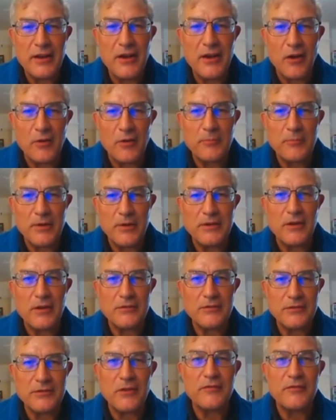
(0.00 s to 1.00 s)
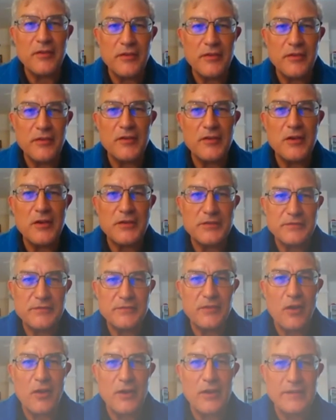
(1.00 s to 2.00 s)
on, but not for the first
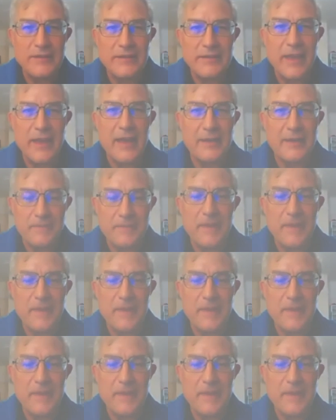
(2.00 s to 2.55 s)
flight. Yeah.